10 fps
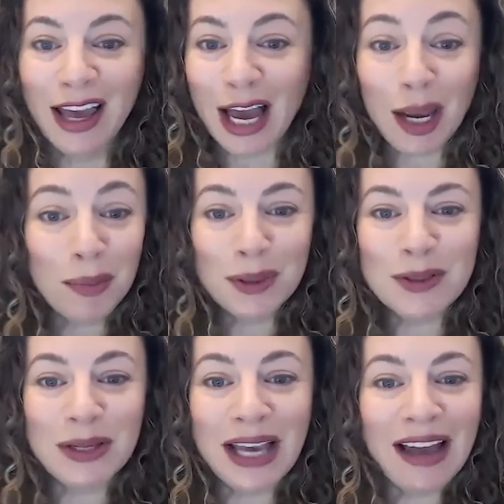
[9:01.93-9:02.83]
I
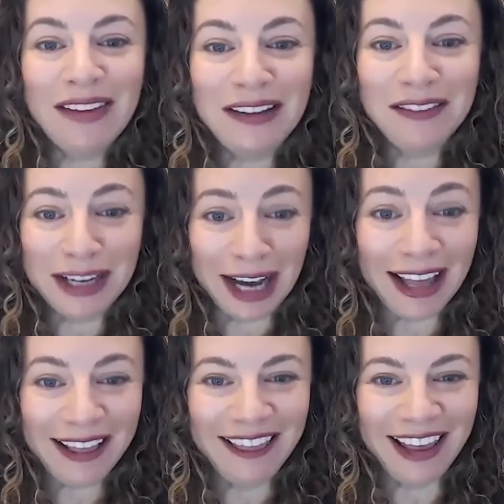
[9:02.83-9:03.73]
personally haven't even
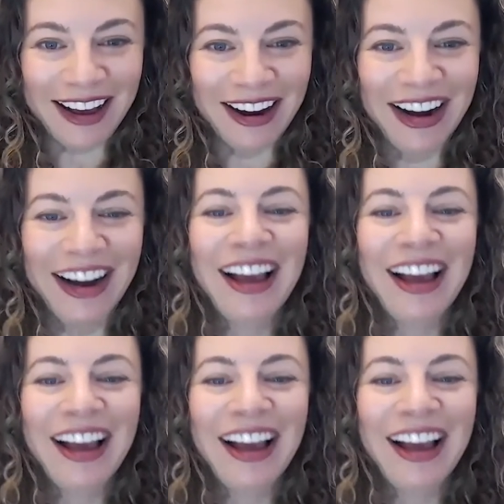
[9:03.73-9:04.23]
gotten there.